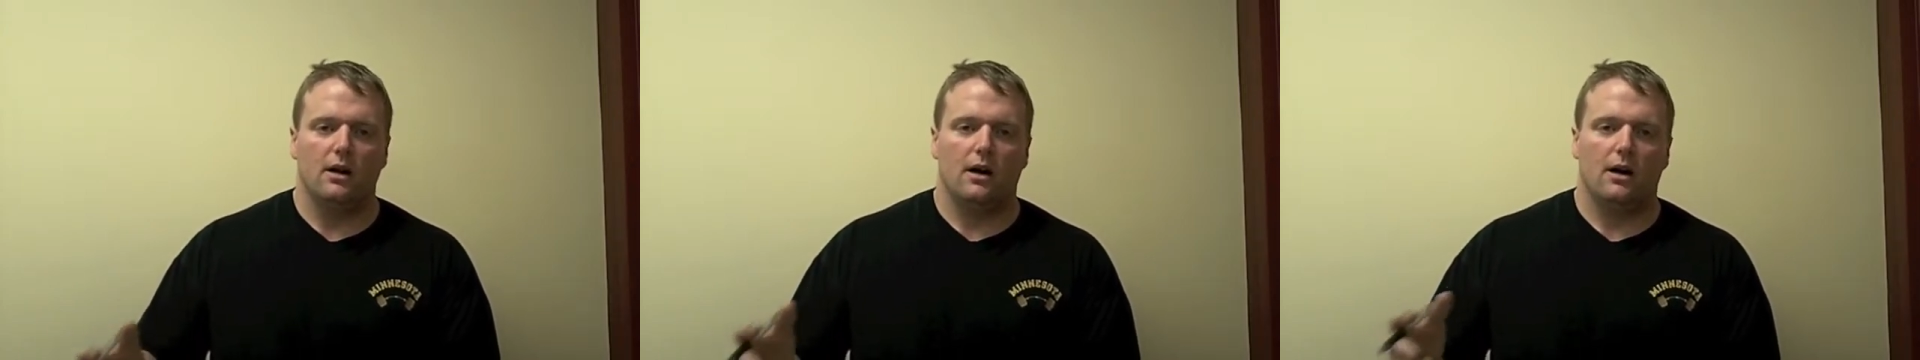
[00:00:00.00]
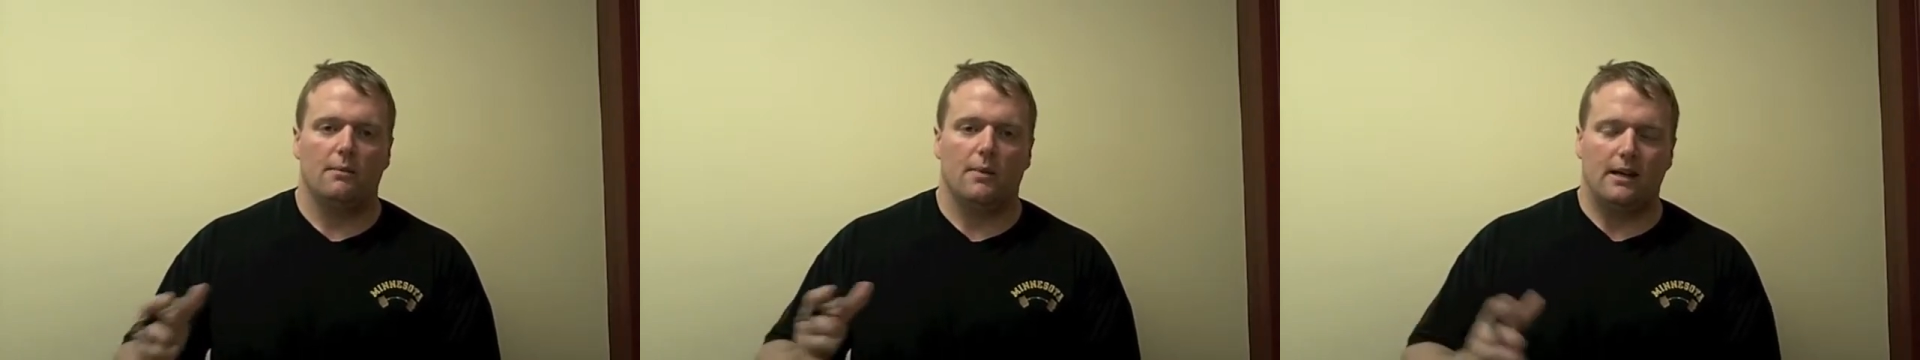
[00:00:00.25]

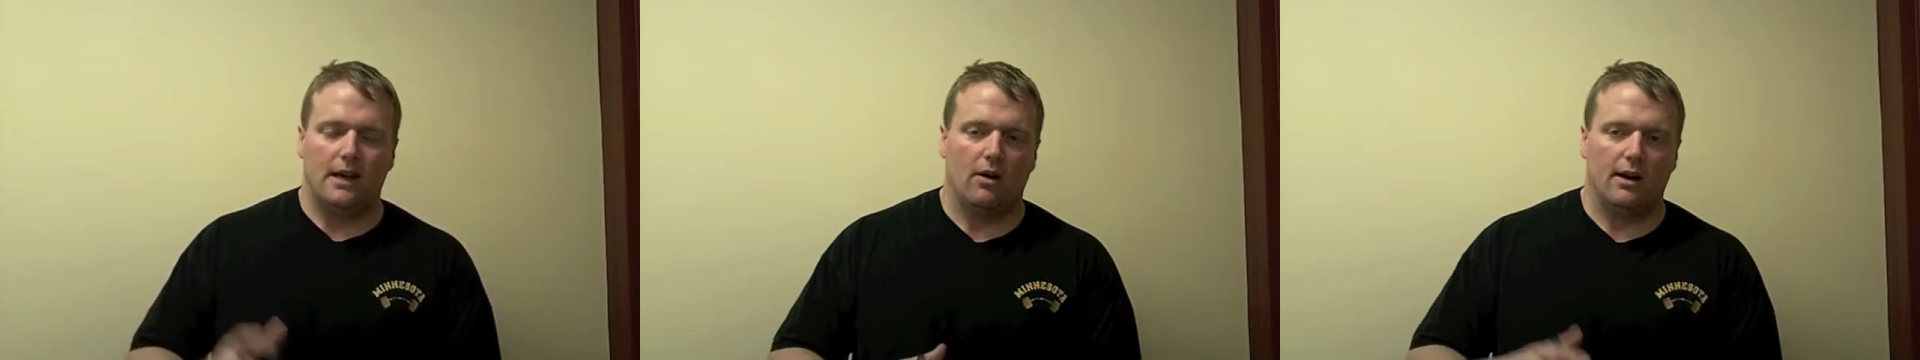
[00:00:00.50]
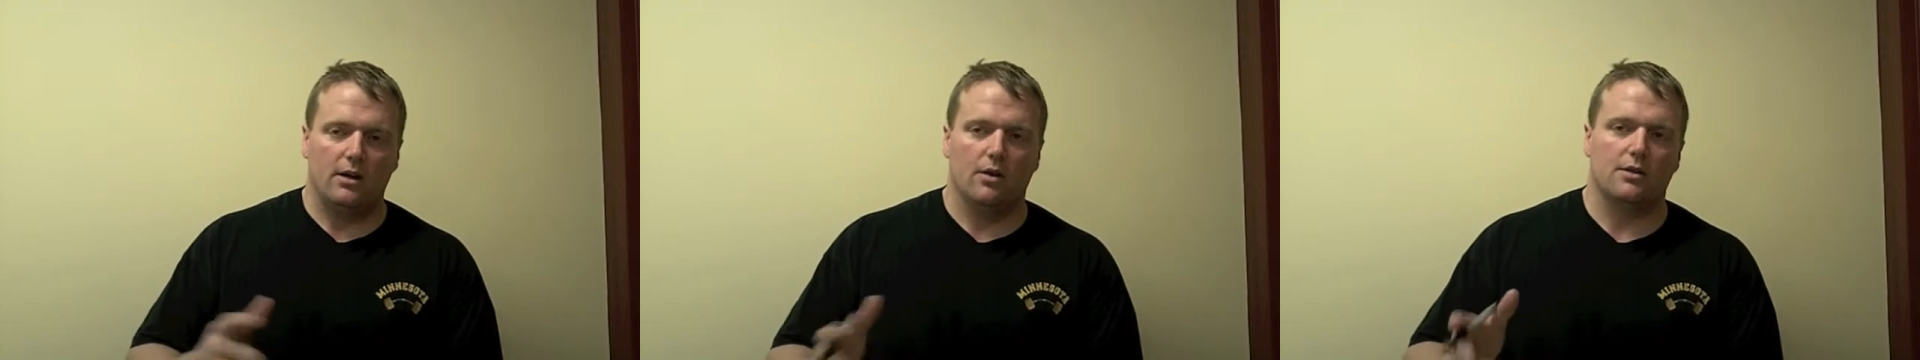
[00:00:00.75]
Now
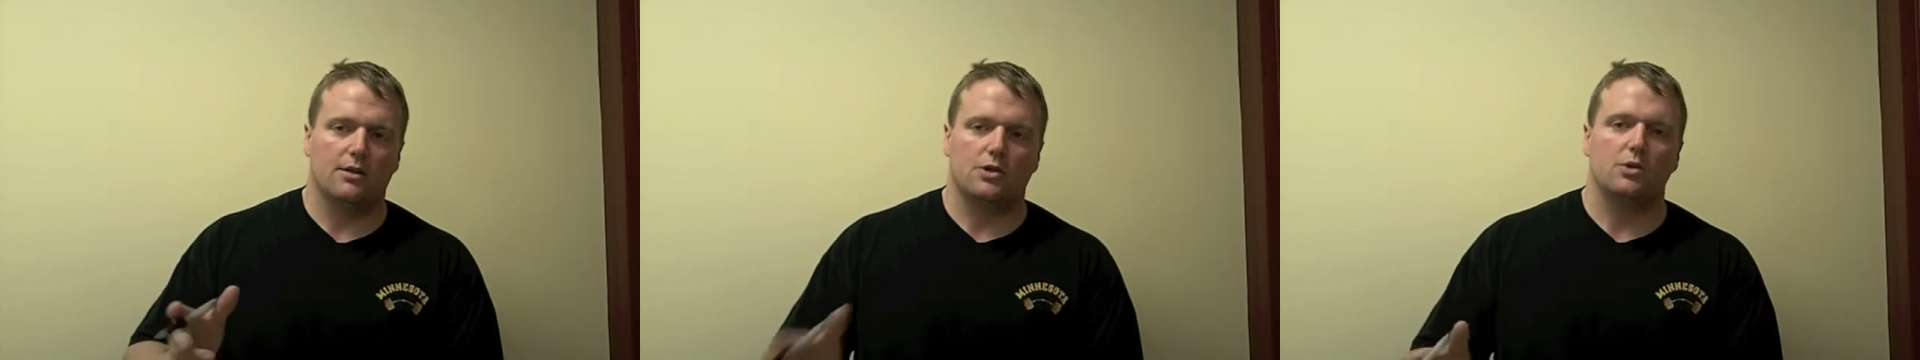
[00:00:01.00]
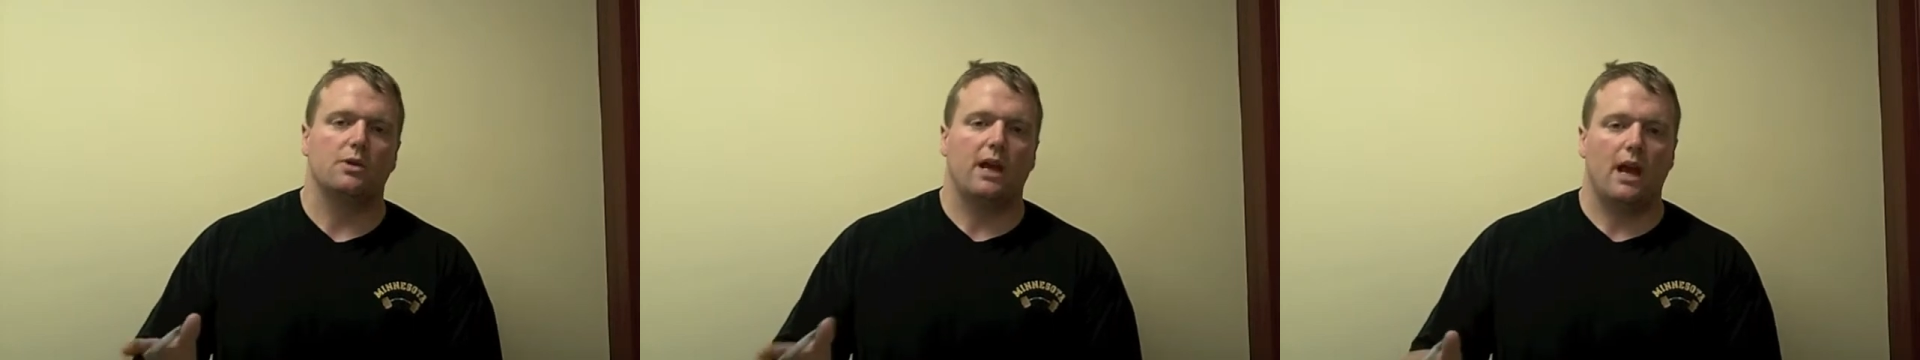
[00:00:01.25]
I know there's
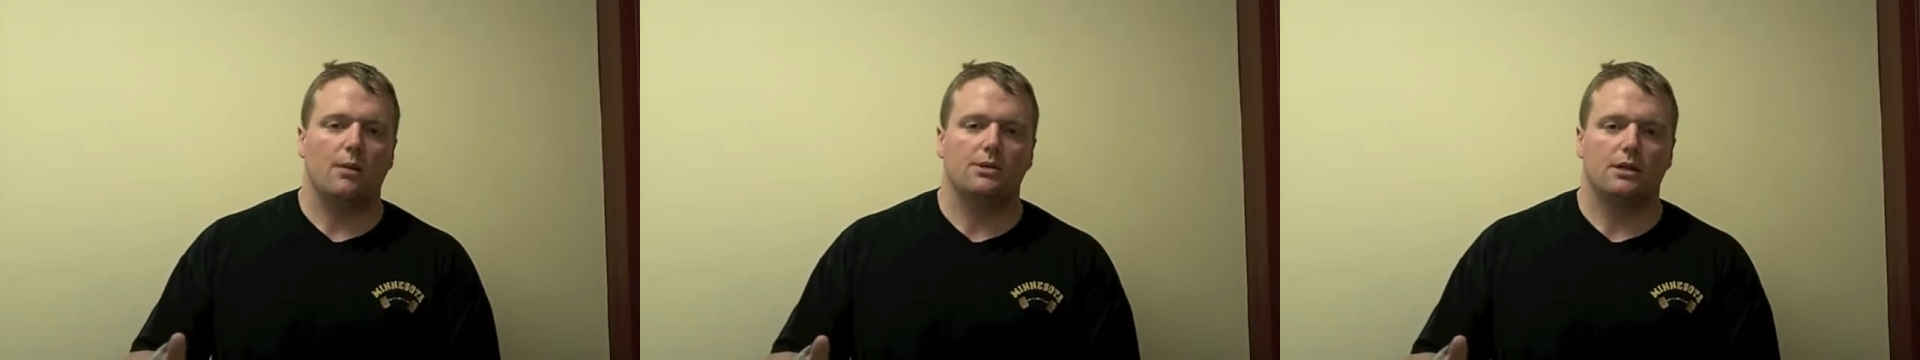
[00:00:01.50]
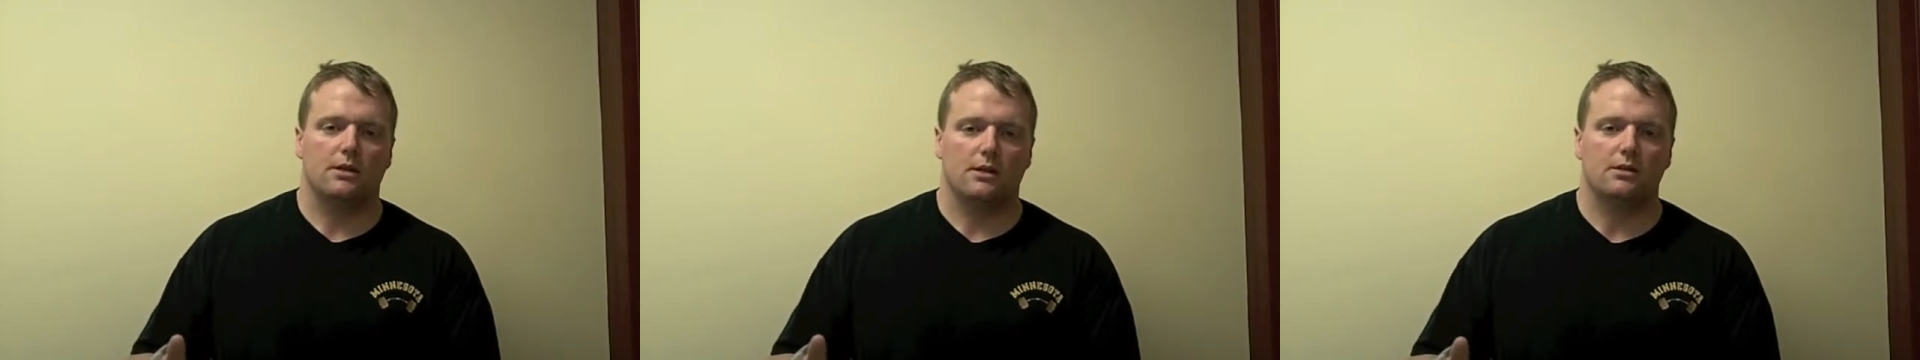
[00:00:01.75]
two
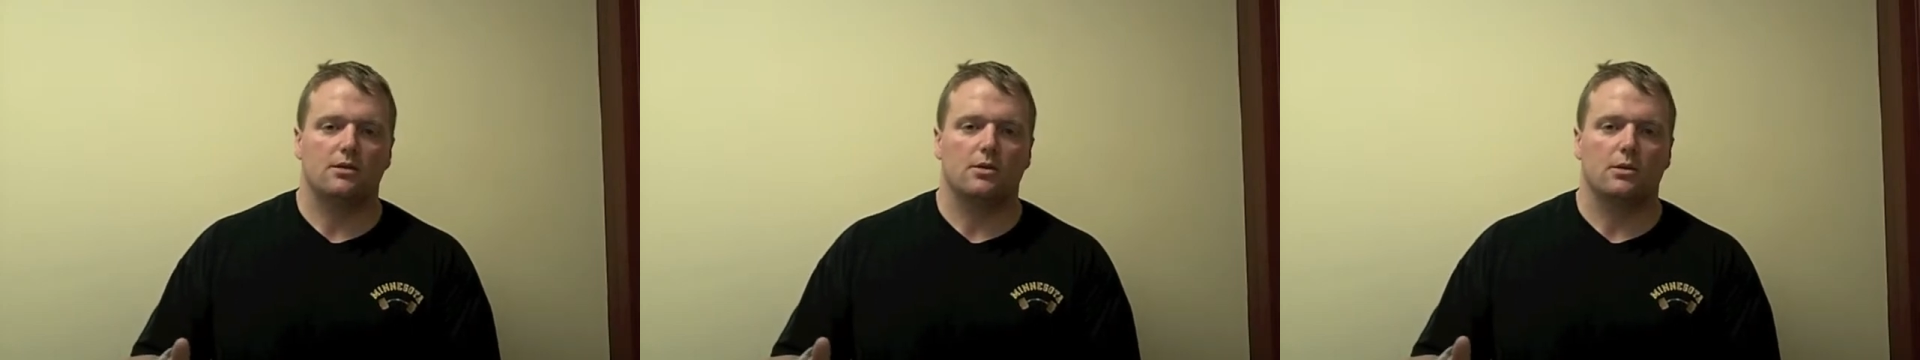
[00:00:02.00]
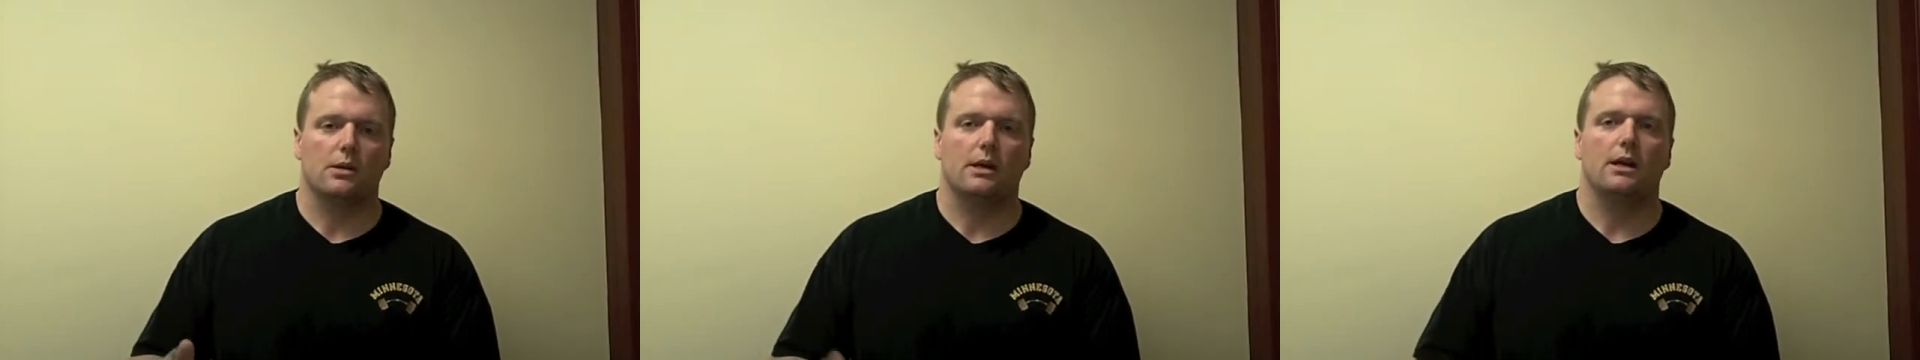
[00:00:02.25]
camps in this
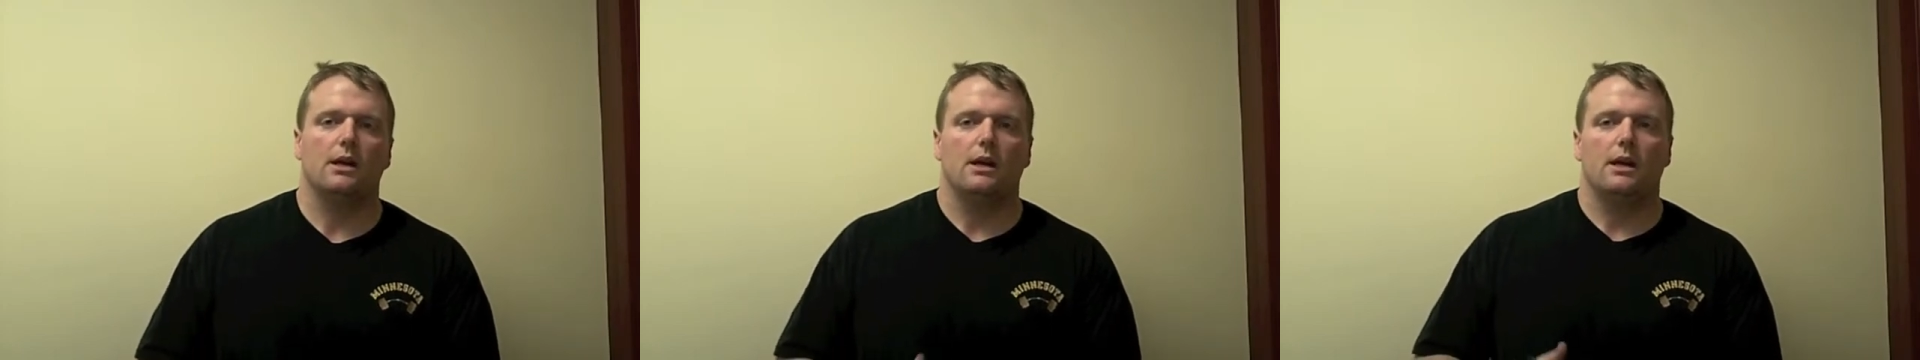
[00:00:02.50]
story.